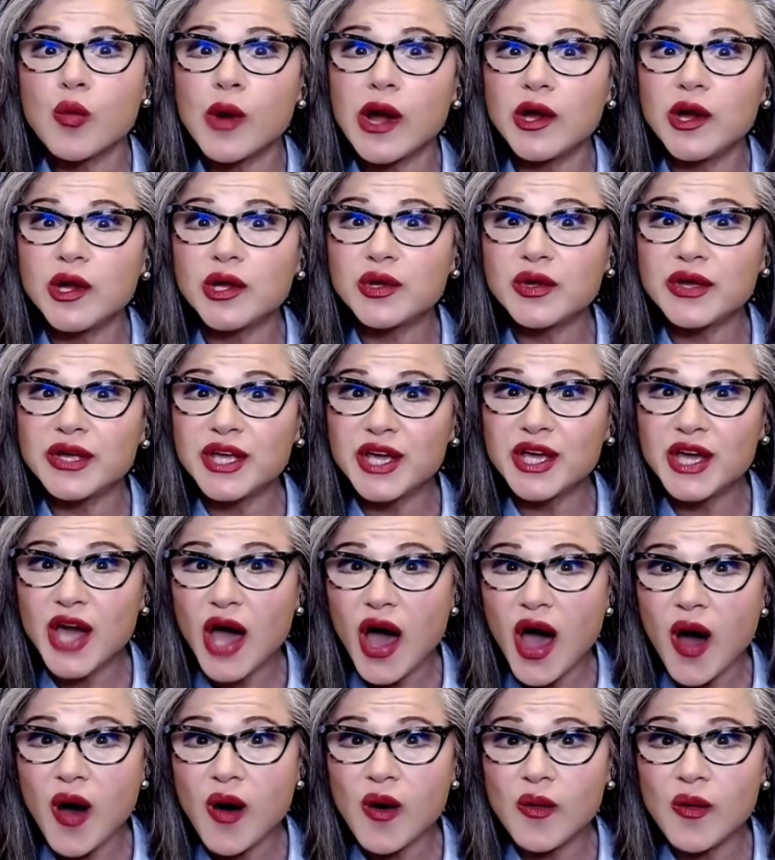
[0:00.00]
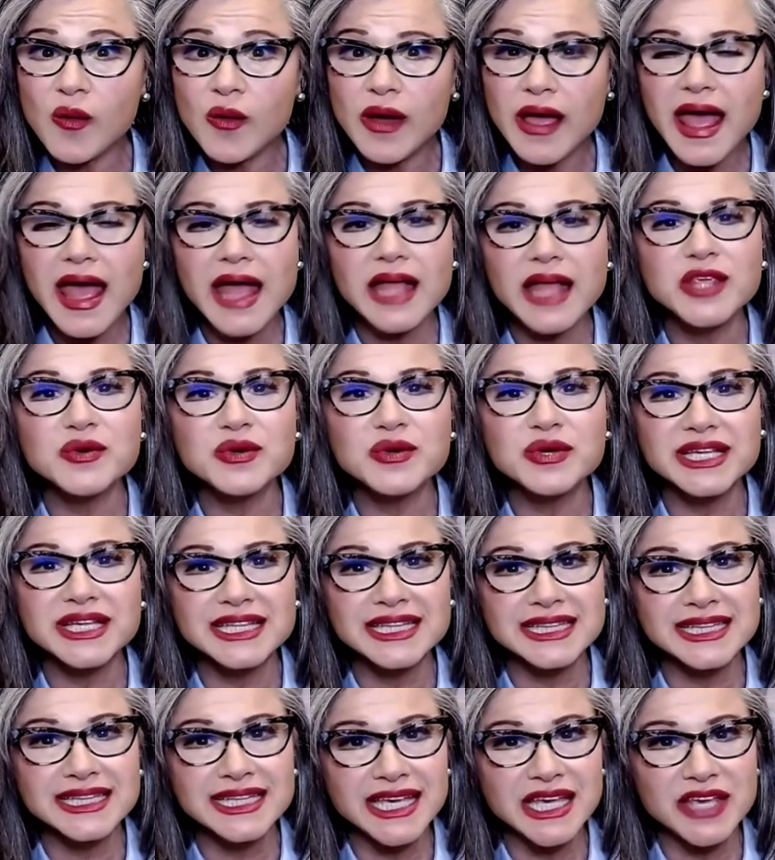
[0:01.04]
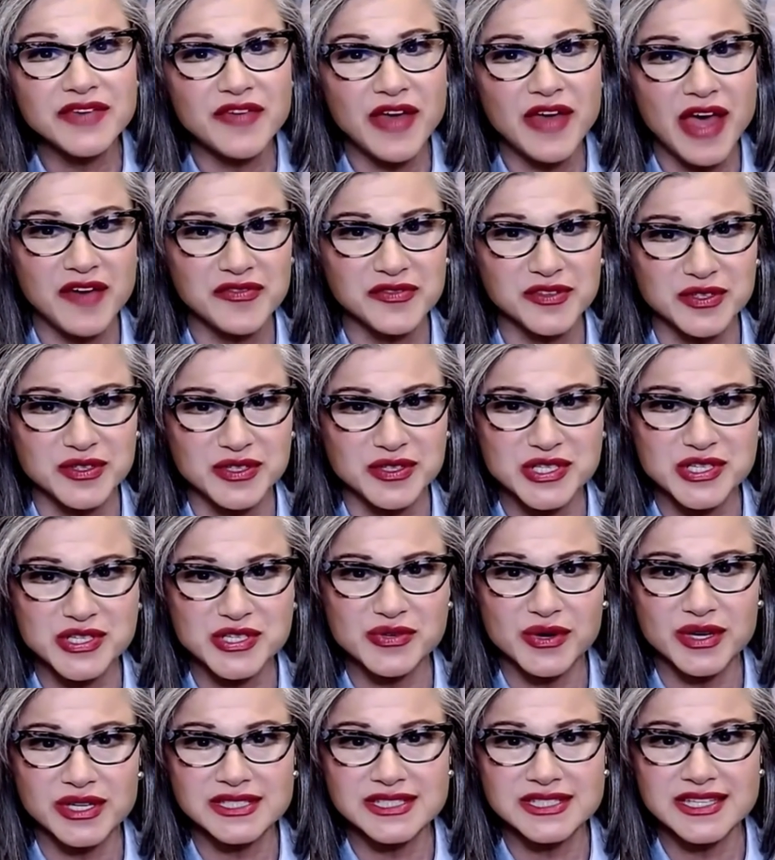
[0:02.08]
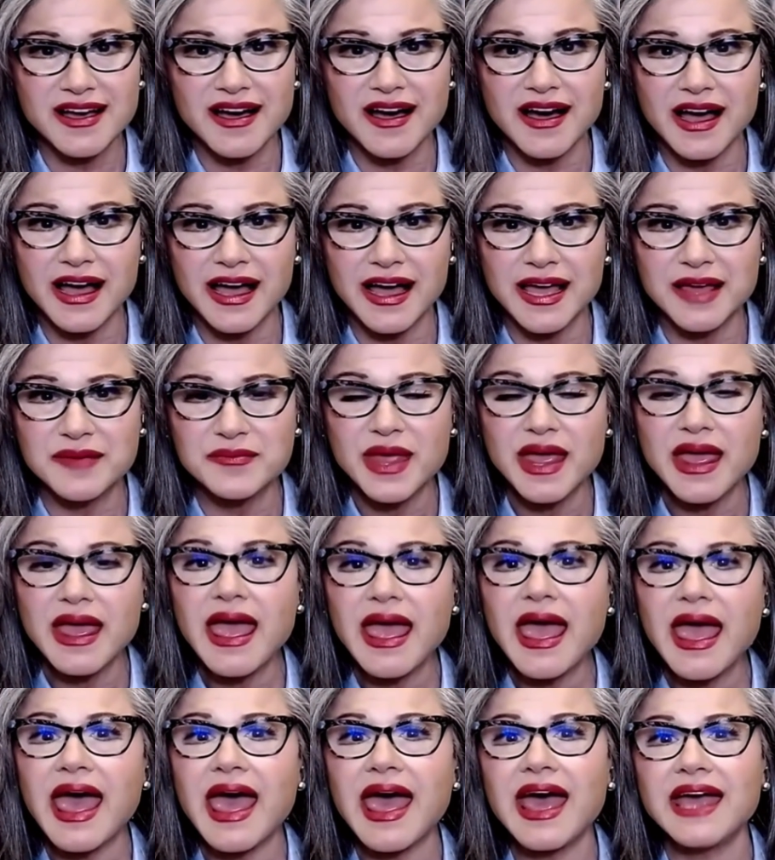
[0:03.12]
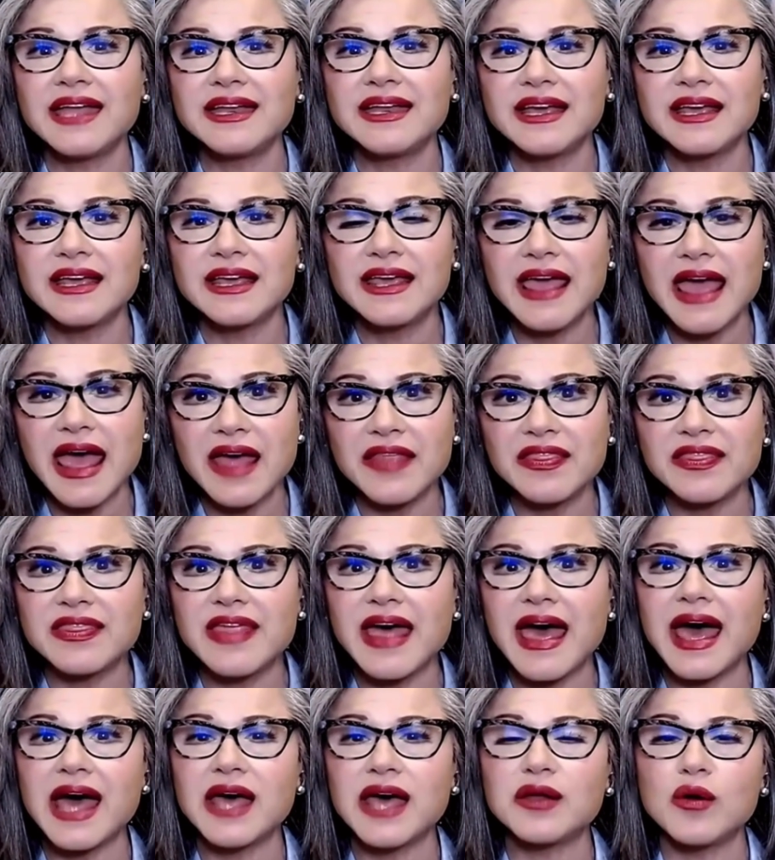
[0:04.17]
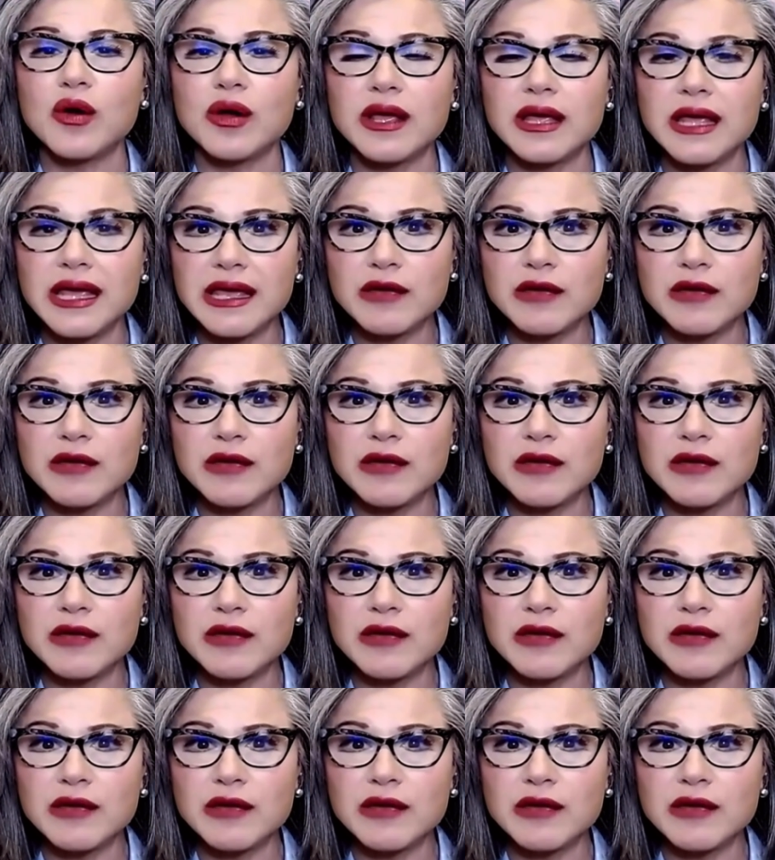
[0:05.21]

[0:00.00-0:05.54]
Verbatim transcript: where you can go and you can leave after a short time and get that